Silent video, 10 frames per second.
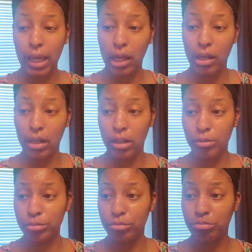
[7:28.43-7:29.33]

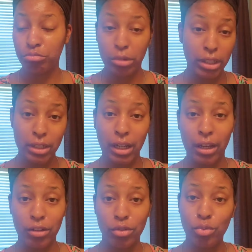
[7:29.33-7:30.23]
in a
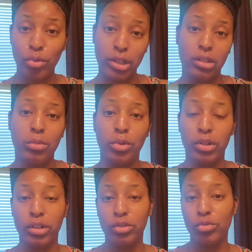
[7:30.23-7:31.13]
day. Do one in the
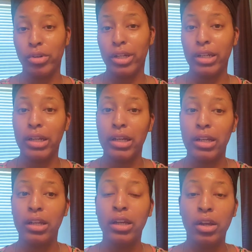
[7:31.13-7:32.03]
morning, do one at night,